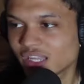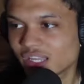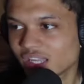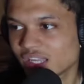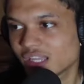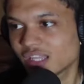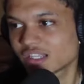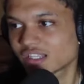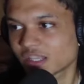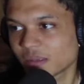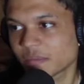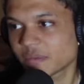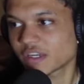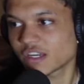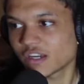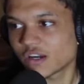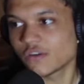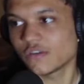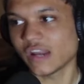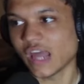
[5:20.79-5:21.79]
something could go
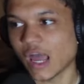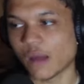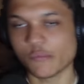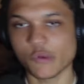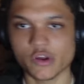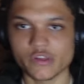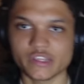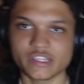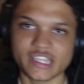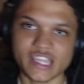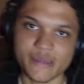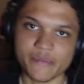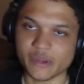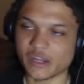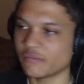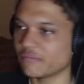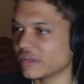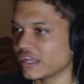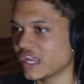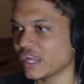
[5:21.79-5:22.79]
down, bro. The
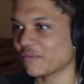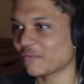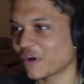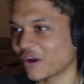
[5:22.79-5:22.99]
beam, bro.